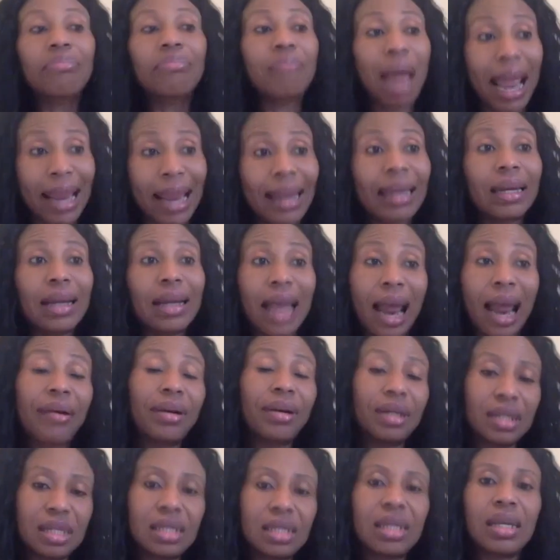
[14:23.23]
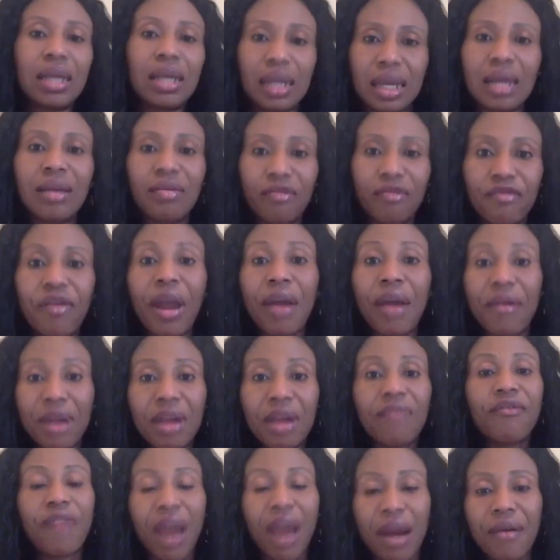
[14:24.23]
I can guarantee,
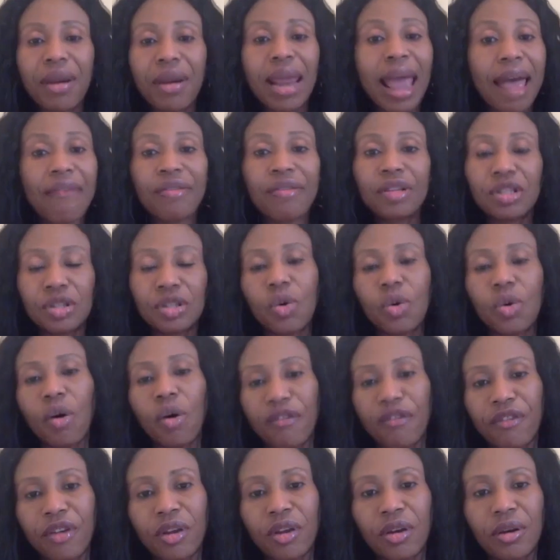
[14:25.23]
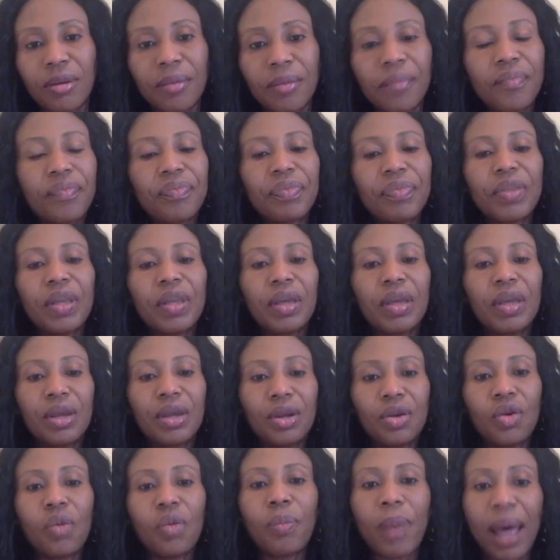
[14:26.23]
very, very, ever so often,
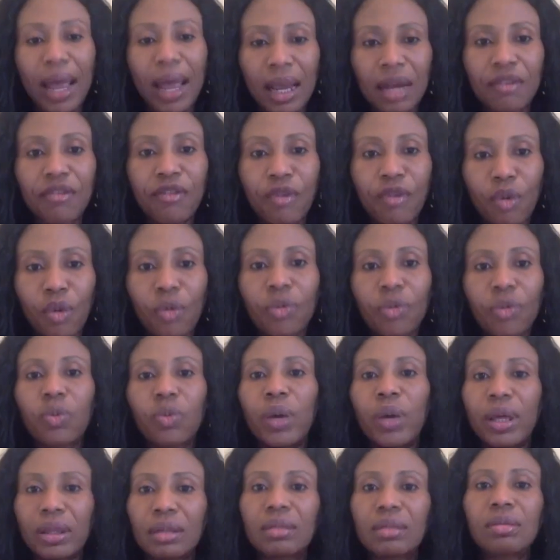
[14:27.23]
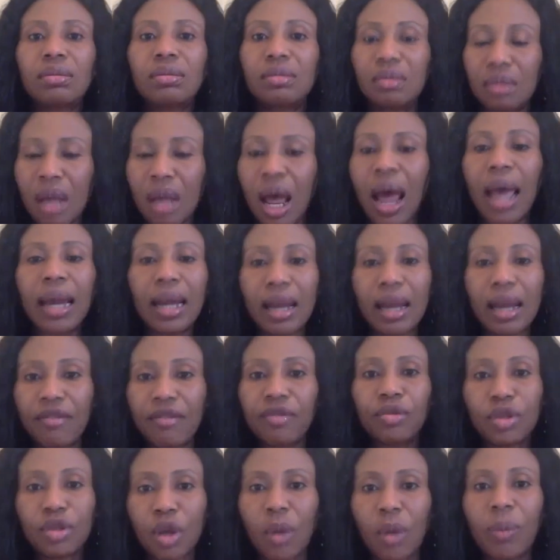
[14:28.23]
back and forth with
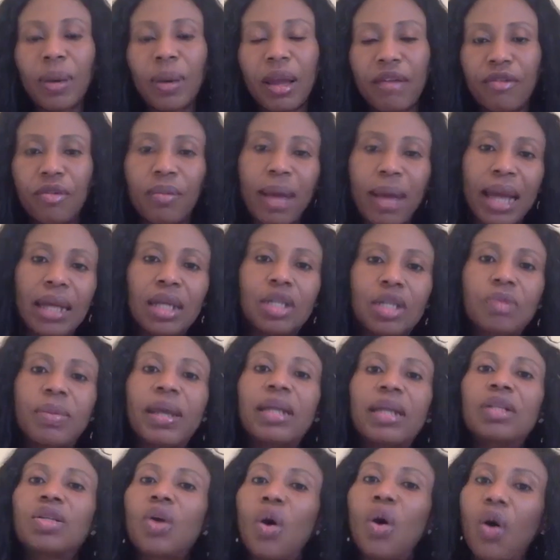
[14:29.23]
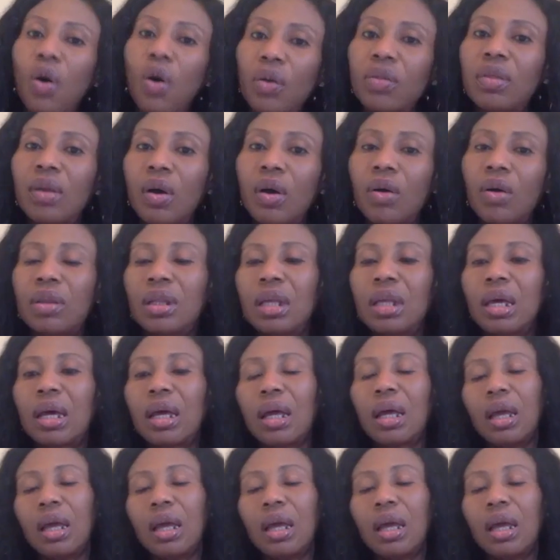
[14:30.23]
top level management on the